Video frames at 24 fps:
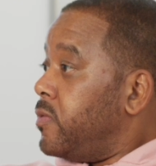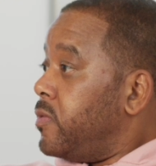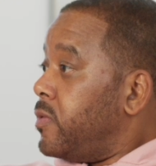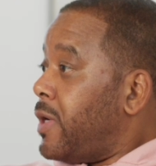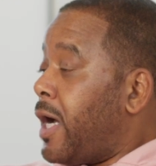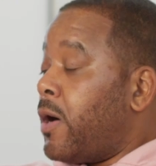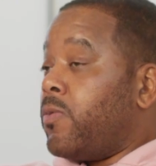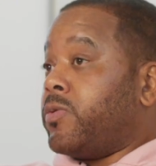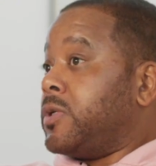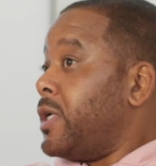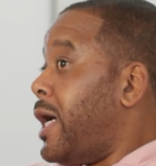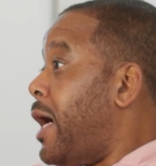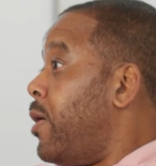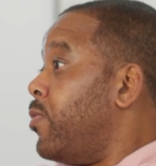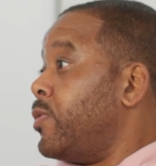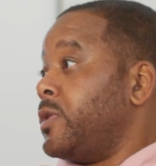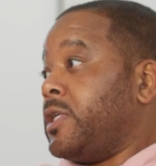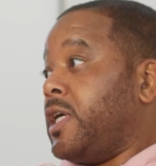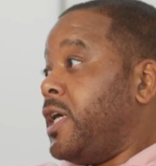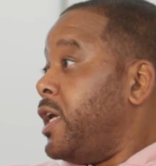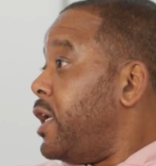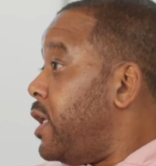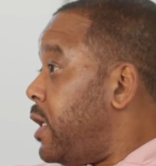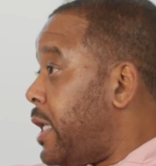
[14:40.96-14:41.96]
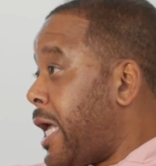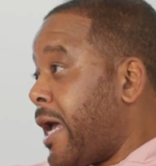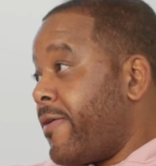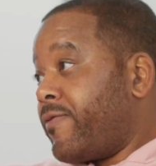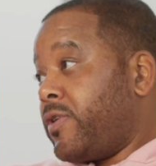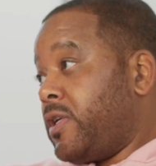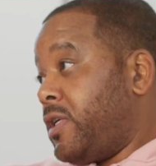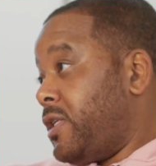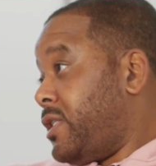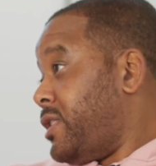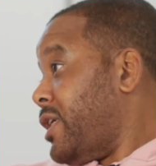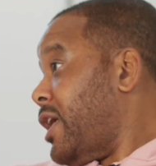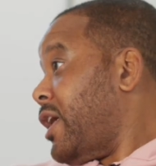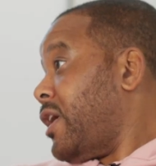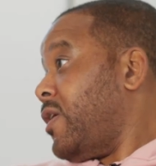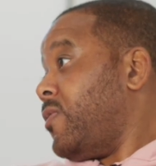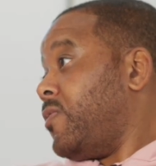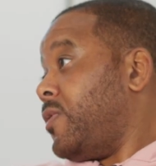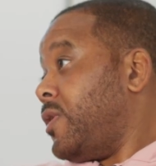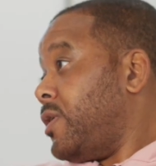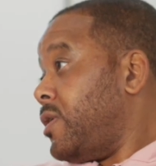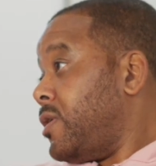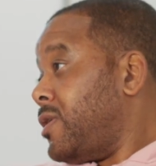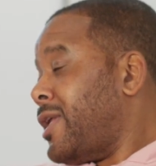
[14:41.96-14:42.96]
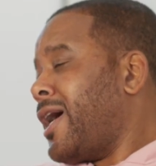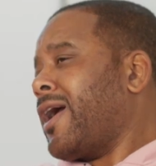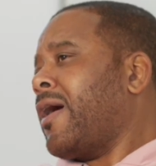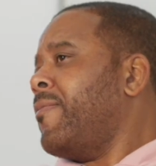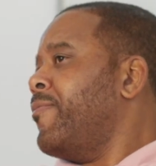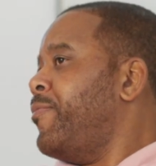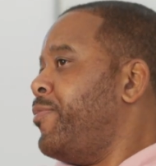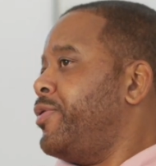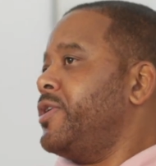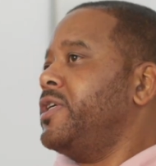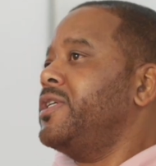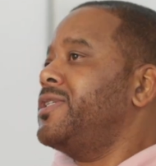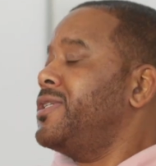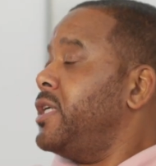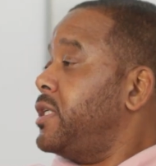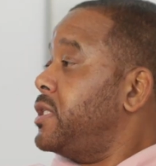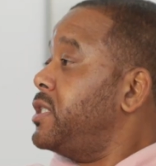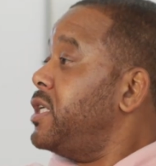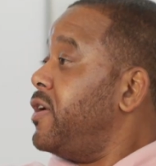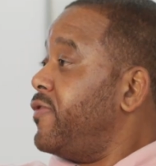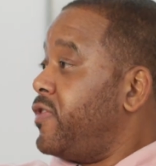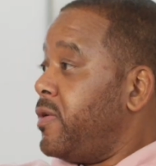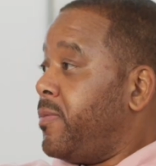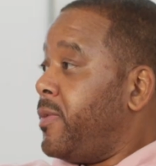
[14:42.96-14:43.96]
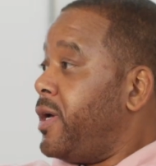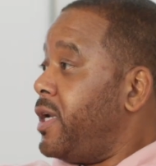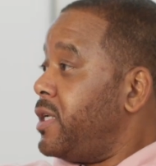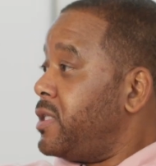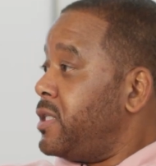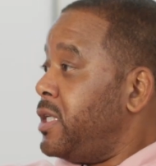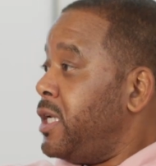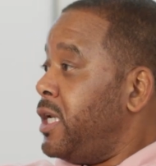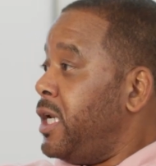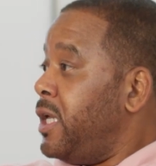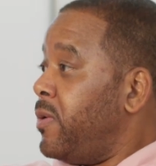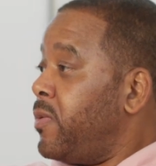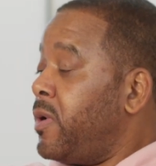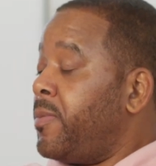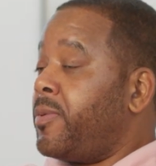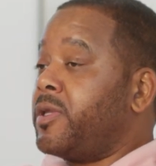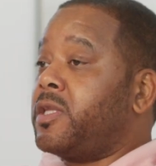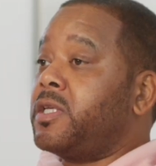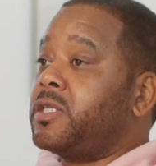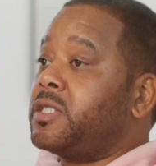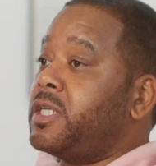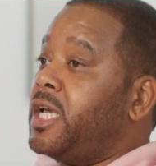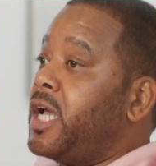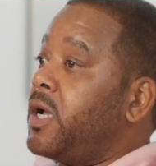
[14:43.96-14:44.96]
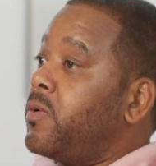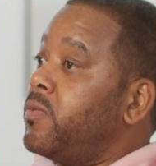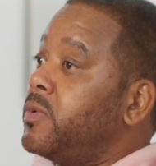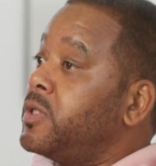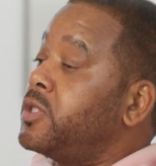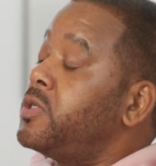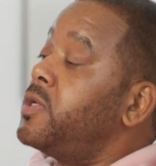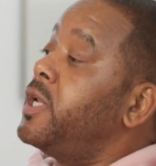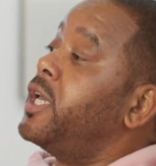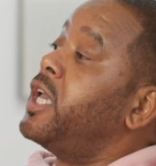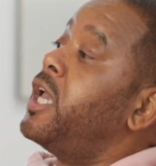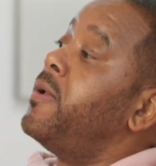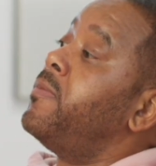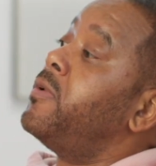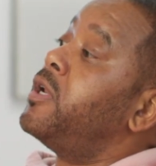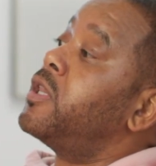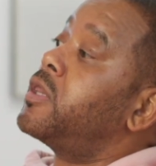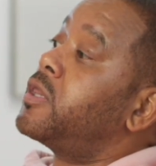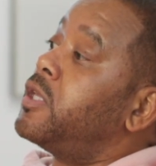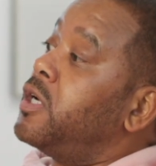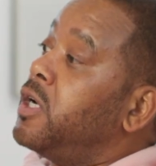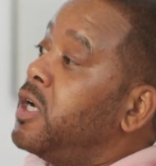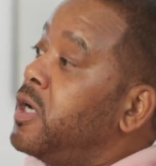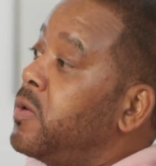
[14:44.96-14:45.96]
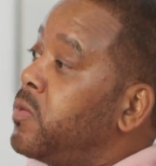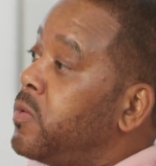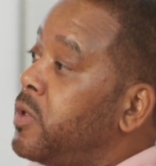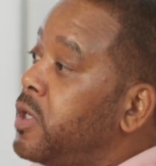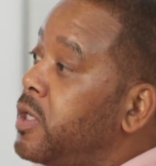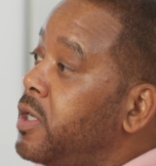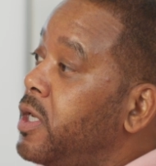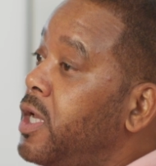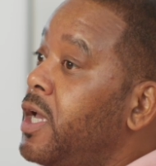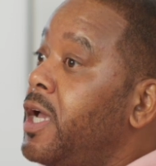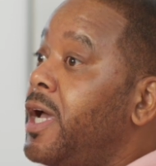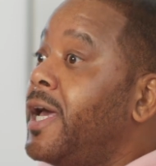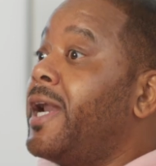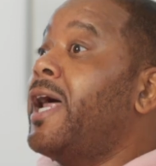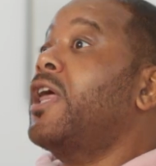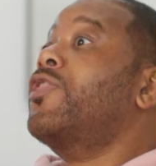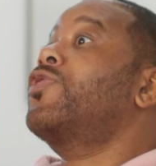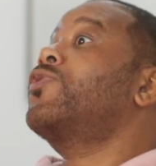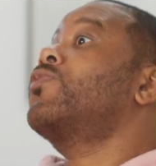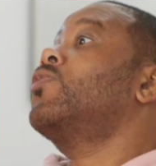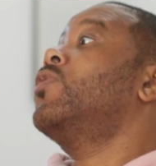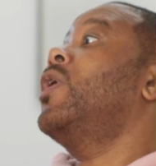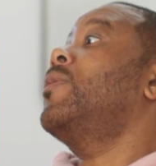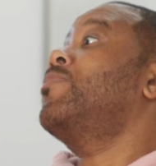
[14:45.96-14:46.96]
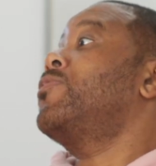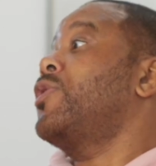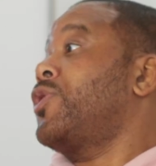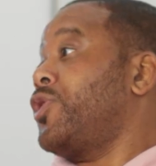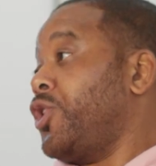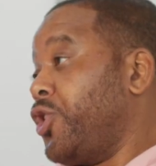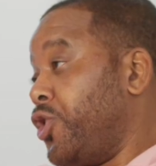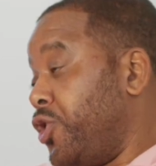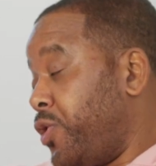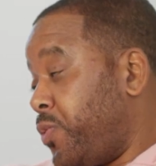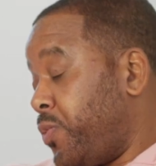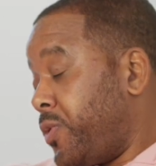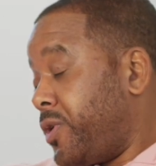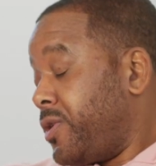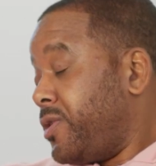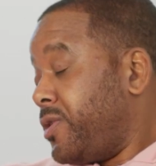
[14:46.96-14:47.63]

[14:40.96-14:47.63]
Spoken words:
I was in after the second one. Like I'm pretty sensitive to medicine anyway, but the second one. So they gave me the third one, and I threw up the third one.